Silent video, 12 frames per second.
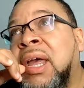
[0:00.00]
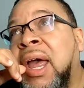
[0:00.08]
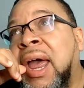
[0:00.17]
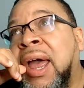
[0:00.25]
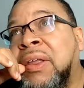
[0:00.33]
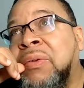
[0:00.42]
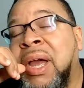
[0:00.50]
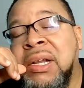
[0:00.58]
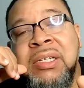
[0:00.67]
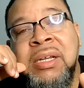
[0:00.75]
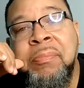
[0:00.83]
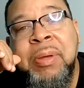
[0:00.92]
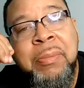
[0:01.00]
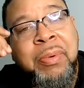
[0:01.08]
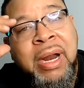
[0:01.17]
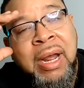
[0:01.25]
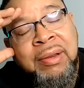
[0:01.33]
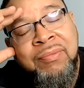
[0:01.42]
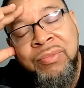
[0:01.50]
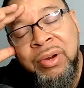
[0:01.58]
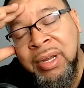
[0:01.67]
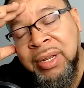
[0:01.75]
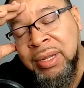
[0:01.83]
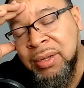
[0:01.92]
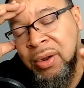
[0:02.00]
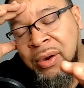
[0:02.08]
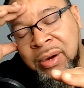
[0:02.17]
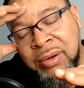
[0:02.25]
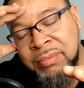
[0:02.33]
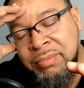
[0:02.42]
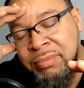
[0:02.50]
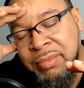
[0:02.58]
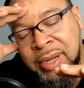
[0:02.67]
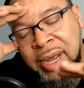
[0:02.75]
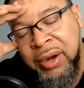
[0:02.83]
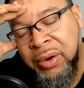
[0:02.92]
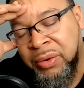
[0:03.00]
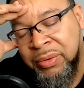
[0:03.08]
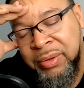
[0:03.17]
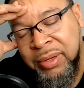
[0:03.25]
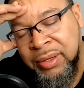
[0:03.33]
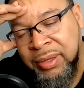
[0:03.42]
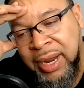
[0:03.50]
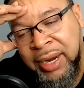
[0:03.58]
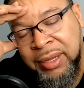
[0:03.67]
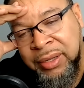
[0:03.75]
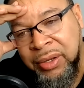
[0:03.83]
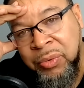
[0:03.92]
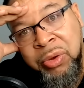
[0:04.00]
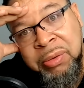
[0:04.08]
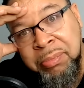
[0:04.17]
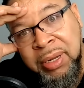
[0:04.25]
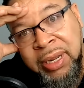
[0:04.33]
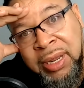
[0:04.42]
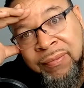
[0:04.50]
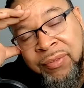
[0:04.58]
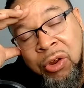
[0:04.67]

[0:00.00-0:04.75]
and you got some people that really are ghetto like you wouldn't believe.